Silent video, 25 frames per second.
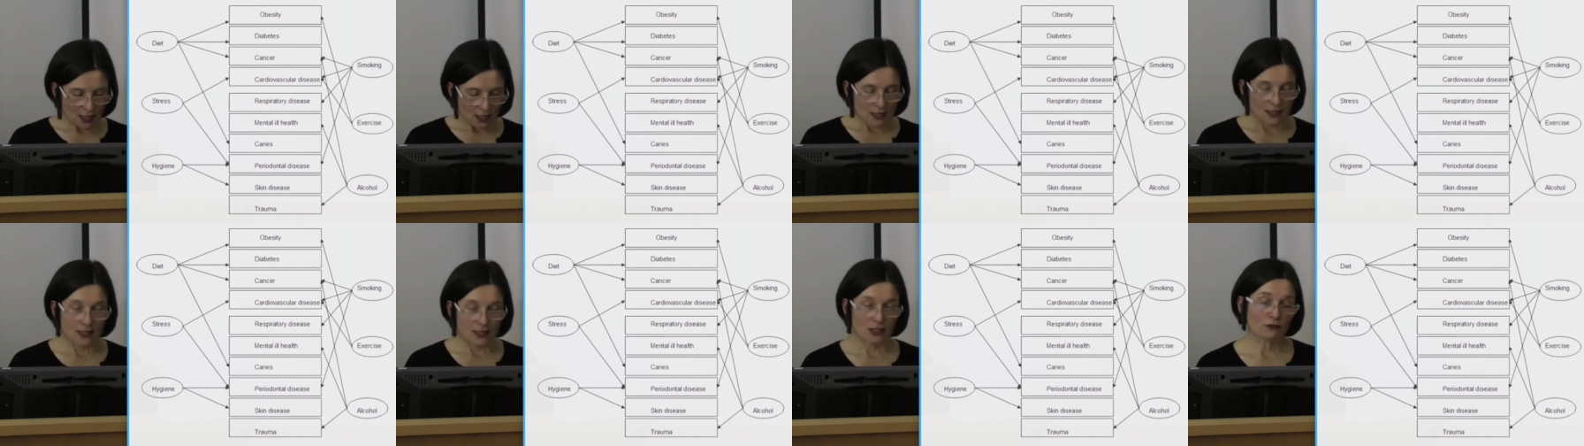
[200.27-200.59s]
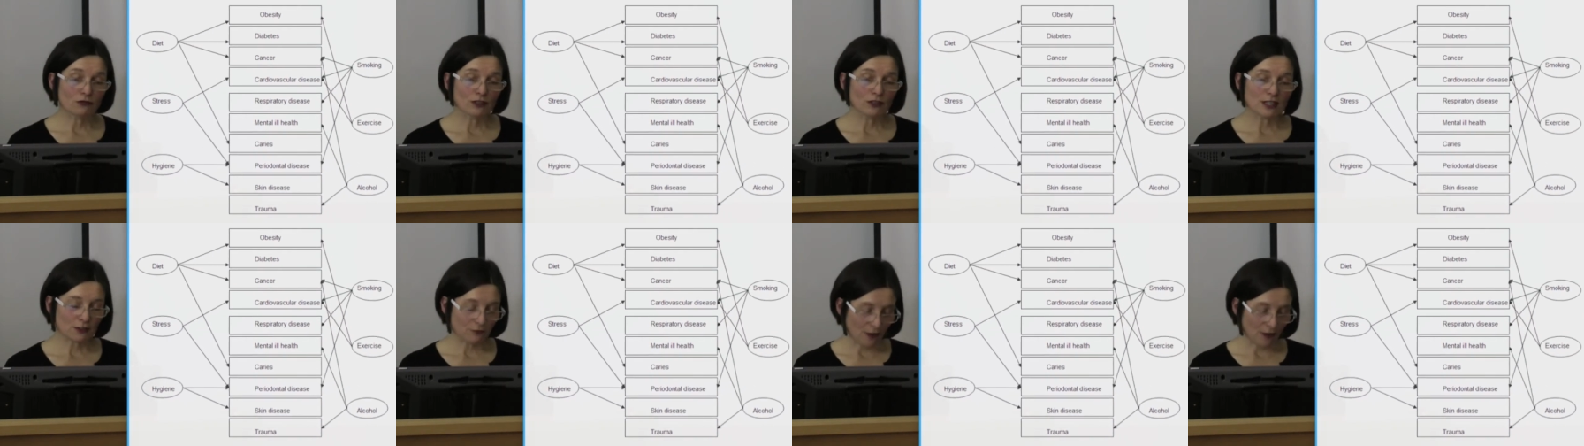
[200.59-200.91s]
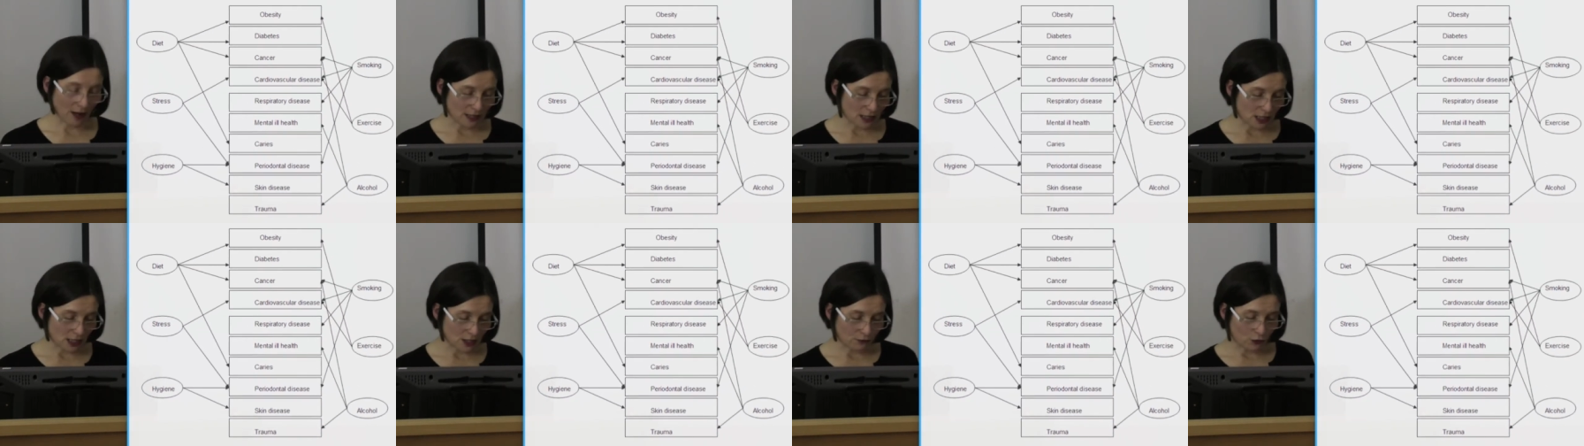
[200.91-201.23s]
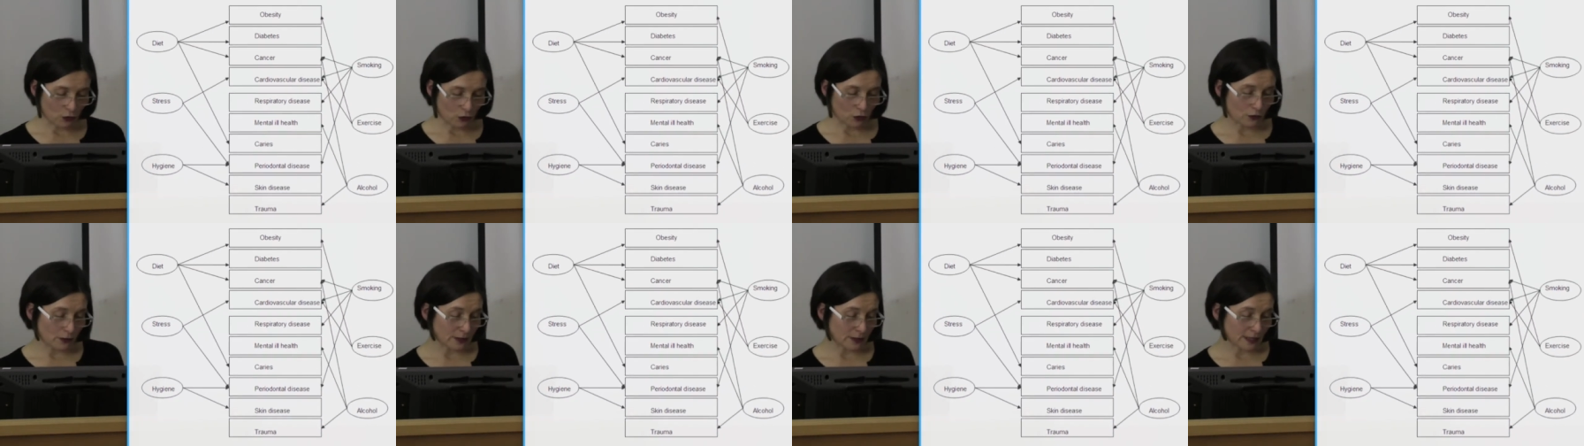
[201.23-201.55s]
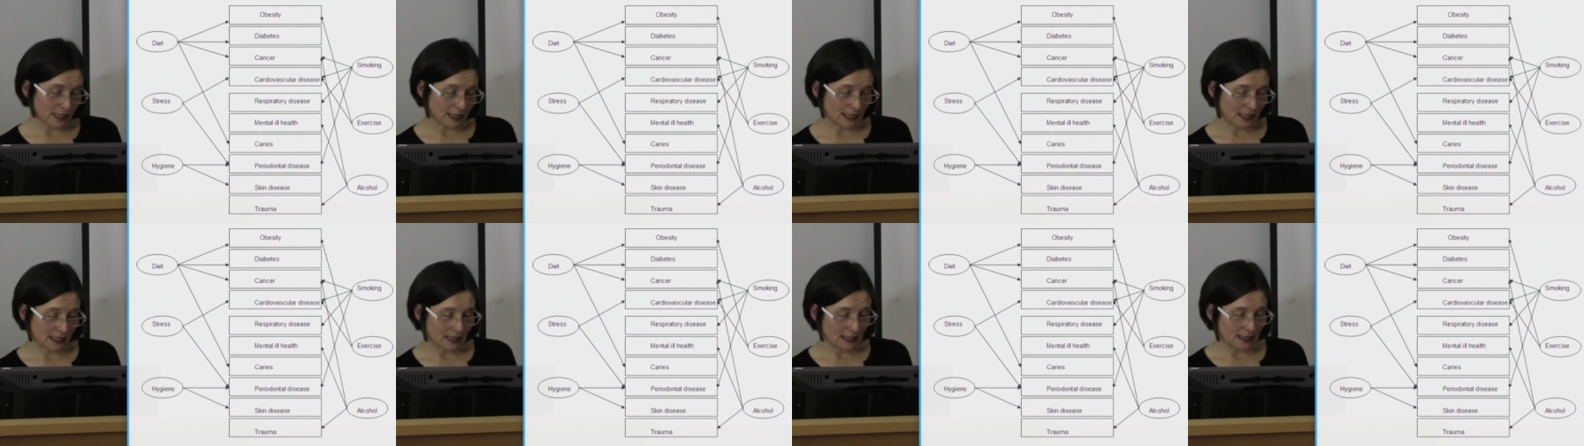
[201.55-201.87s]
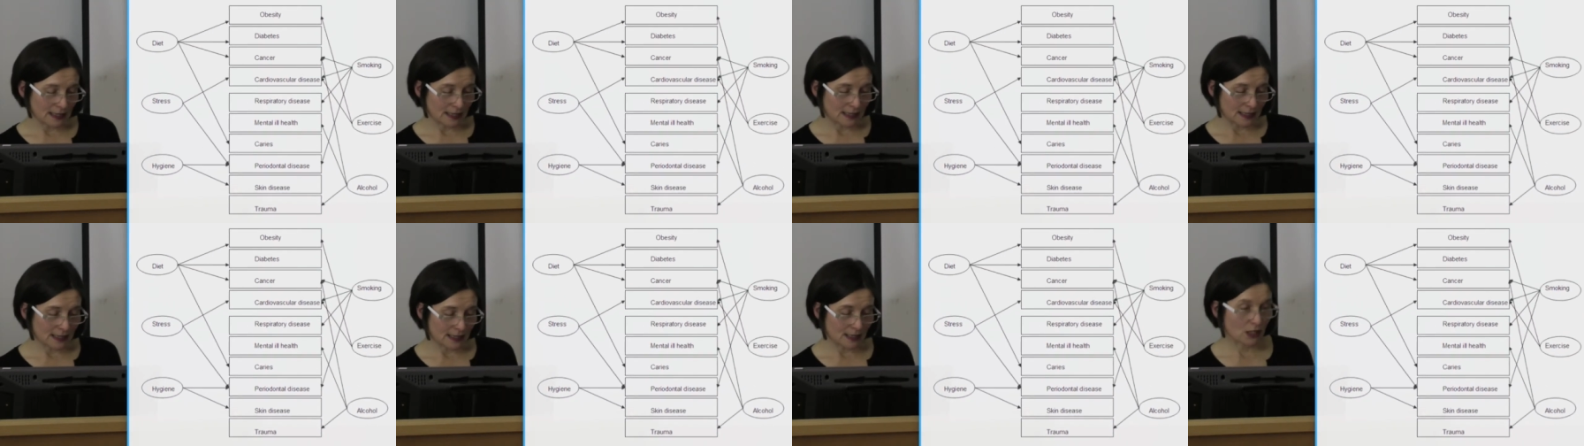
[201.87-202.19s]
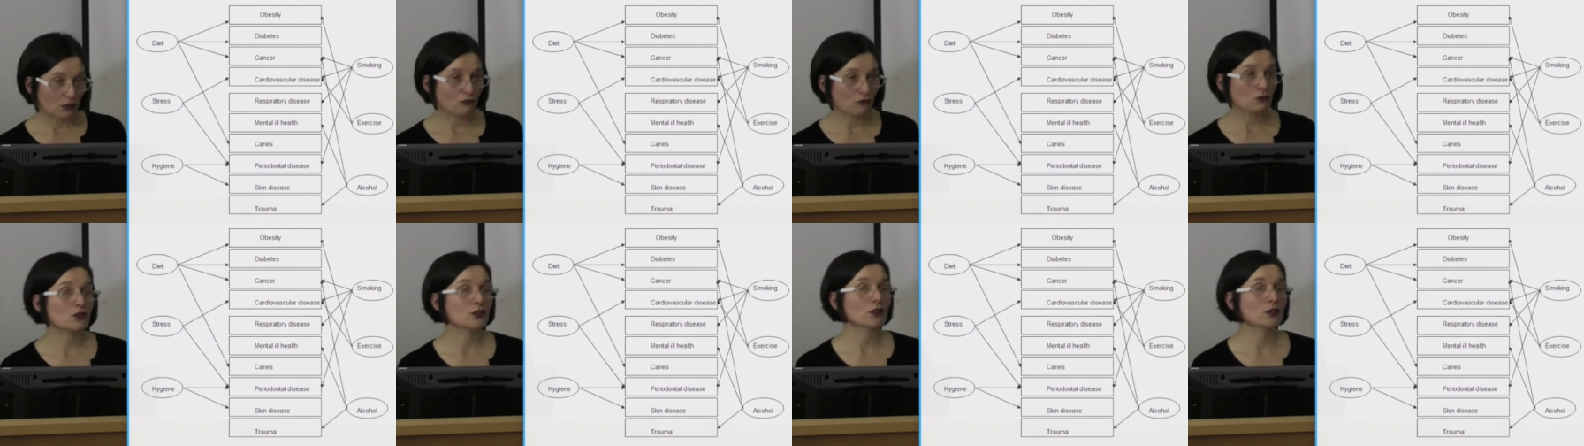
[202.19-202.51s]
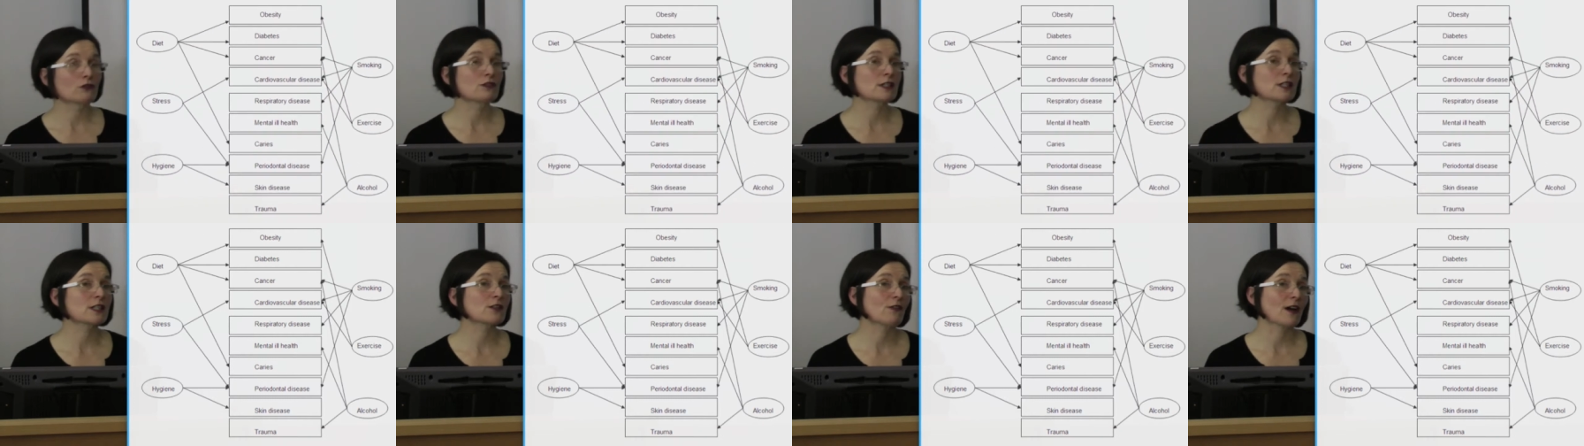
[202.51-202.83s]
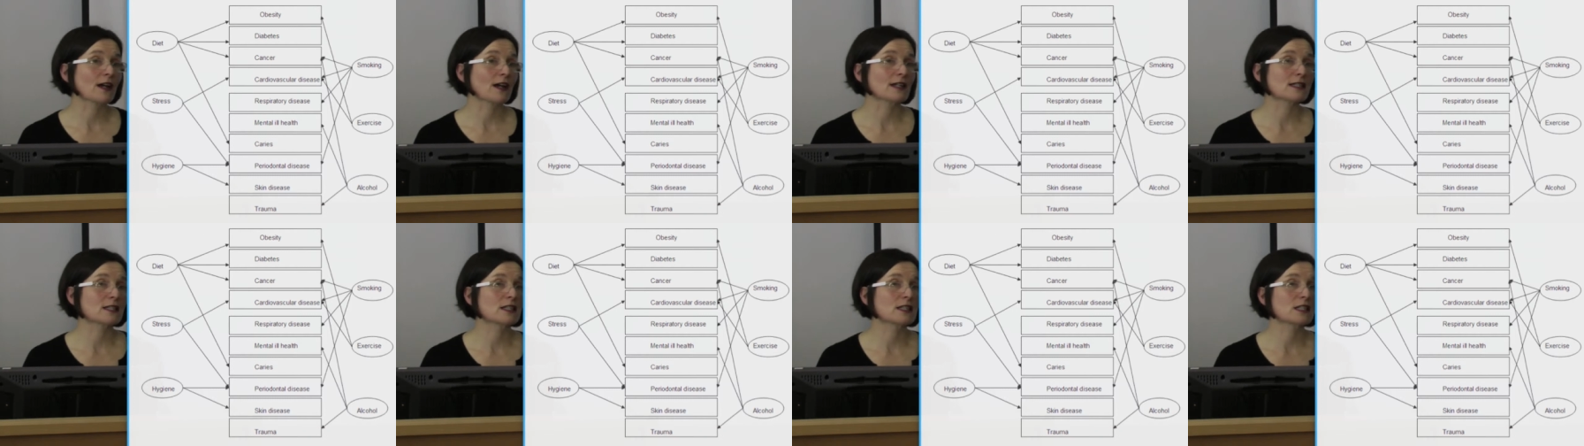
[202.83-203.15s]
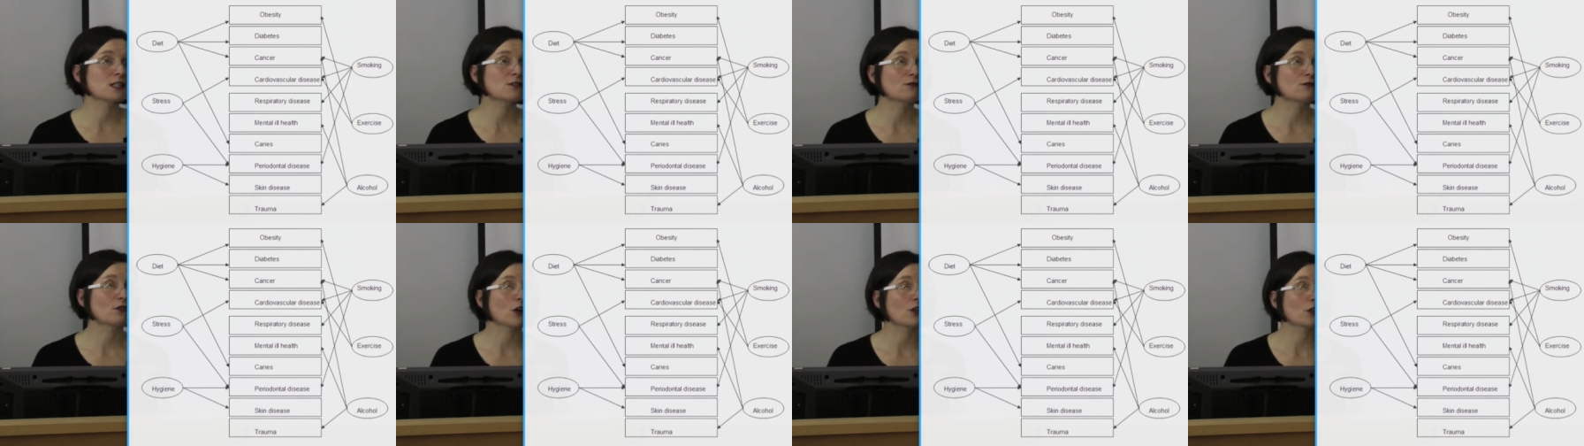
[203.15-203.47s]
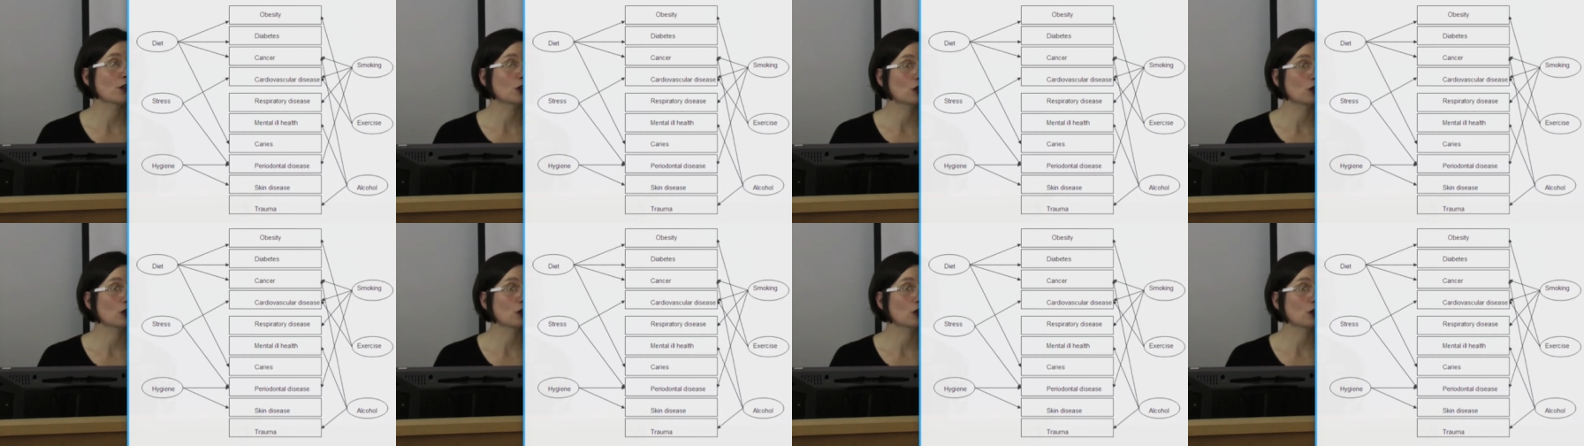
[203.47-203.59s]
So the risk factors for oral disease are also risk factors for other